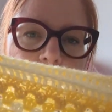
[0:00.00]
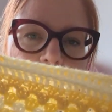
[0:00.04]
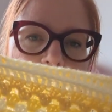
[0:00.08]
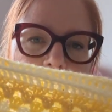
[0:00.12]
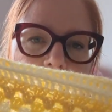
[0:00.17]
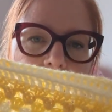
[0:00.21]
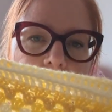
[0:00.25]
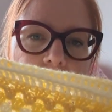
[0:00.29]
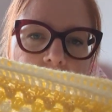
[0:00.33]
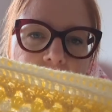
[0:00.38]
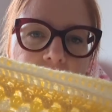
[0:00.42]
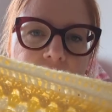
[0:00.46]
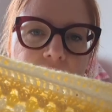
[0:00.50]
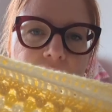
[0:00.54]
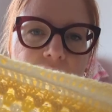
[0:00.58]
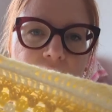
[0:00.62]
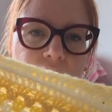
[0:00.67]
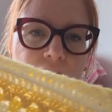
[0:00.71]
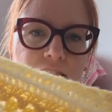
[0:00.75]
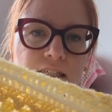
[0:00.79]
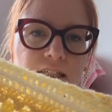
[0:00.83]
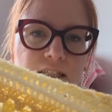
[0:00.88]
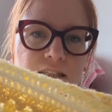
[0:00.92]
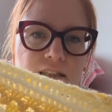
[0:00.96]
I
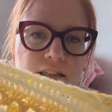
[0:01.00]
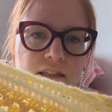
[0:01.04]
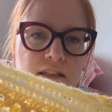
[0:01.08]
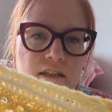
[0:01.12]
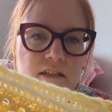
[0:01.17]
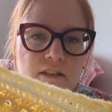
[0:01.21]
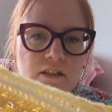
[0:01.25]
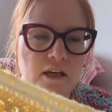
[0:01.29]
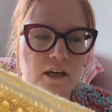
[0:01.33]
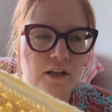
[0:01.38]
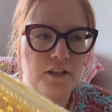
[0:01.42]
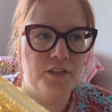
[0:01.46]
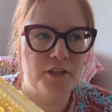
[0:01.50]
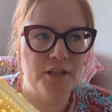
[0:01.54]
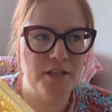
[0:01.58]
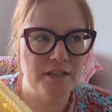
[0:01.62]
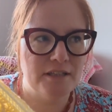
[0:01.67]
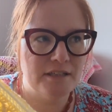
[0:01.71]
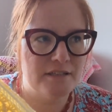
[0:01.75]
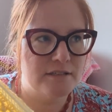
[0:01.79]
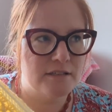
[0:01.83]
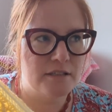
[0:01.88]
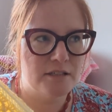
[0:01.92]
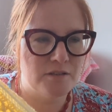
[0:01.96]
think
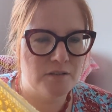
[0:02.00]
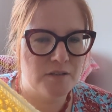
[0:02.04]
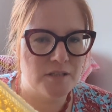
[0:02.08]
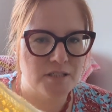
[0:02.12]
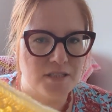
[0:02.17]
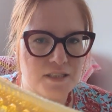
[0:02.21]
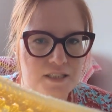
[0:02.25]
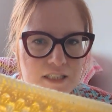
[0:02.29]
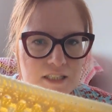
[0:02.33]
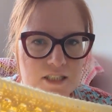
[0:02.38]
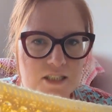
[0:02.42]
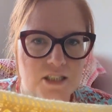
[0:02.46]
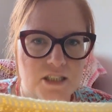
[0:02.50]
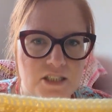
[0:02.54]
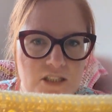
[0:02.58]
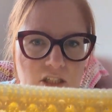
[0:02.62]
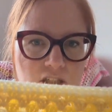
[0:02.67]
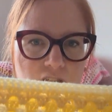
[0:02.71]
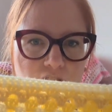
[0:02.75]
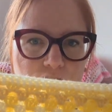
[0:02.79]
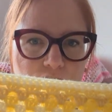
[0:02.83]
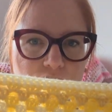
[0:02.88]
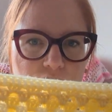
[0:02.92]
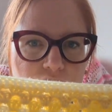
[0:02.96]
there's loads of stitches
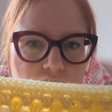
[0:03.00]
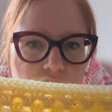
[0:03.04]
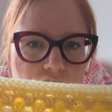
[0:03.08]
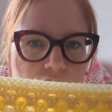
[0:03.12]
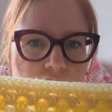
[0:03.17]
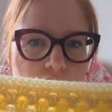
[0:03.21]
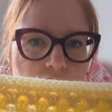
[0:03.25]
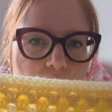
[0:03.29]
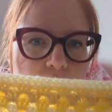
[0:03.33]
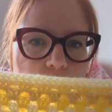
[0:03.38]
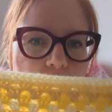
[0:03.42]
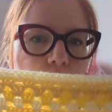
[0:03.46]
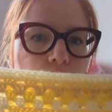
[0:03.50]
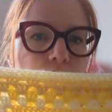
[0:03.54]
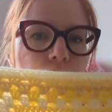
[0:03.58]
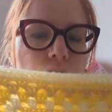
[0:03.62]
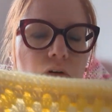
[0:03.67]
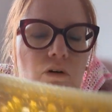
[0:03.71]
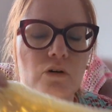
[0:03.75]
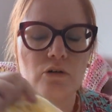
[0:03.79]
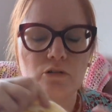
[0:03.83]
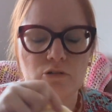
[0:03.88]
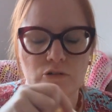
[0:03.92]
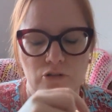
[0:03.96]
that you could use
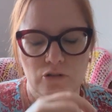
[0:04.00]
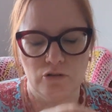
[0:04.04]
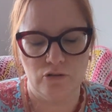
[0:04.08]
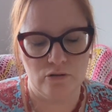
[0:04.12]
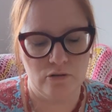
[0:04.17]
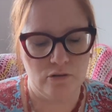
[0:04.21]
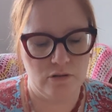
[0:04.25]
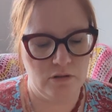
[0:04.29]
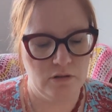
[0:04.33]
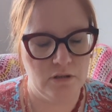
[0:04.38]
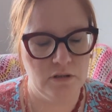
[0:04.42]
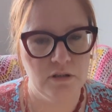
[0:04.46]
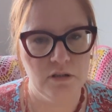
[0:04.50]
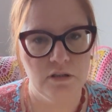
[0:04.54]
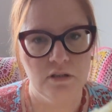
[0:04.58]
on your